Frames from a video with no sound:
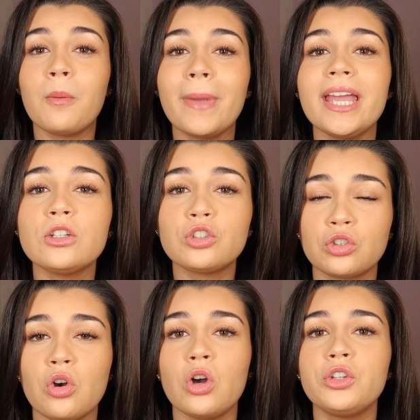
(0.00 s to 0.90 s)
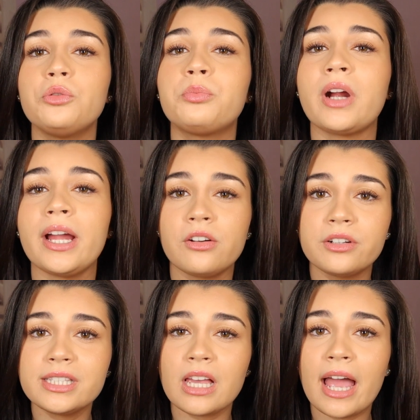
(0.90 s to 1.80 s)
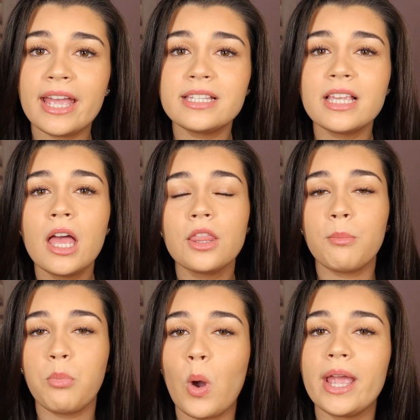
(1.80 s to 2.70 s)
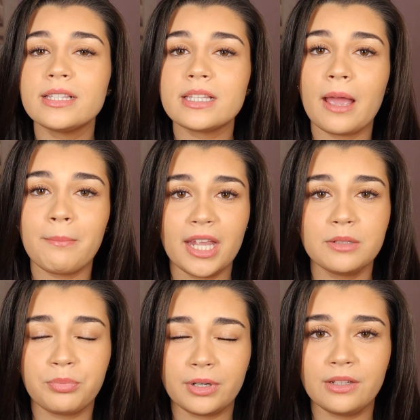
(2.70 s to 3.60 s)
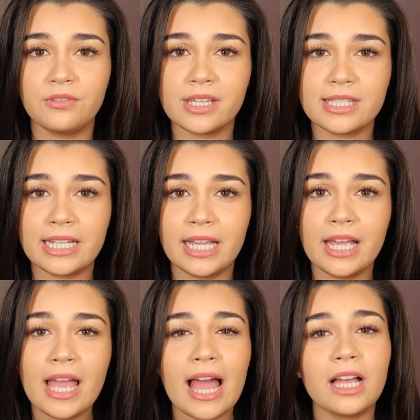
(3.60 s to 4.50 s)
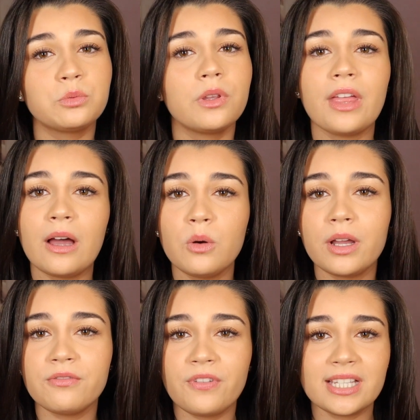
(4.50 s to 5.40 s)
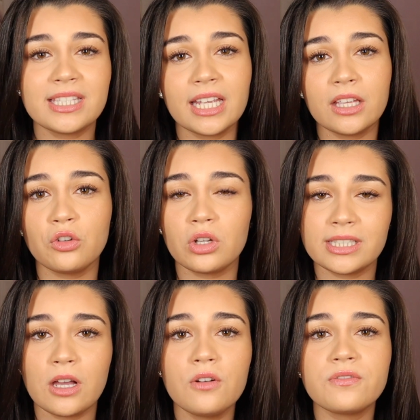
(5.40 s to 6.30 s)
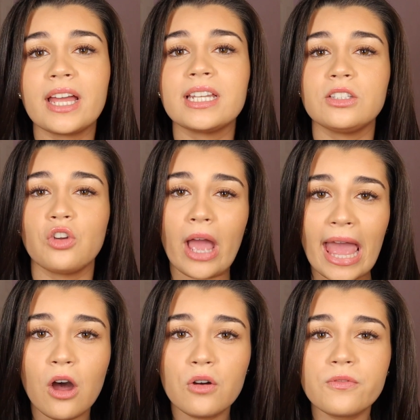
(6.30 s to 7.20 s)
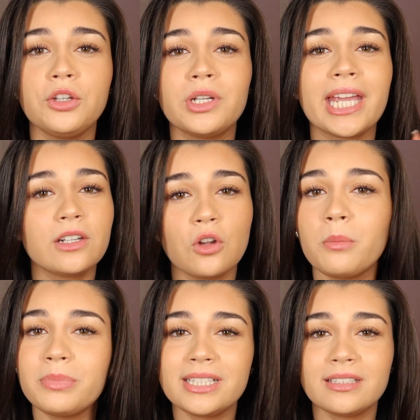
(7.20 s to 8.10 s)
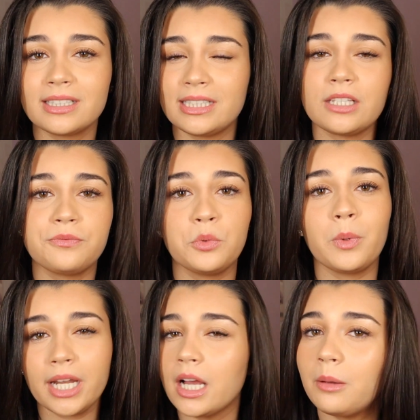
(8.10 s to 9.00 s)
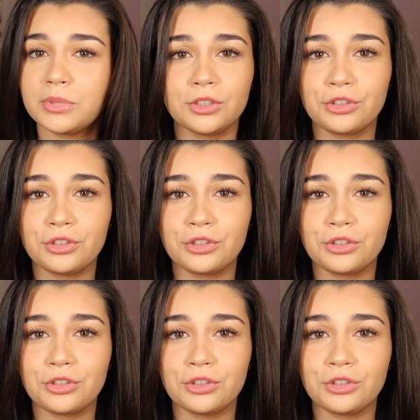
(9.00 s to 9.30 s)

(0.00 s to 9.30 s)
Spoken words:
make sure you prioritize the points I made previously, as without investing in yourself and in your health, you cannot be successful when it comes to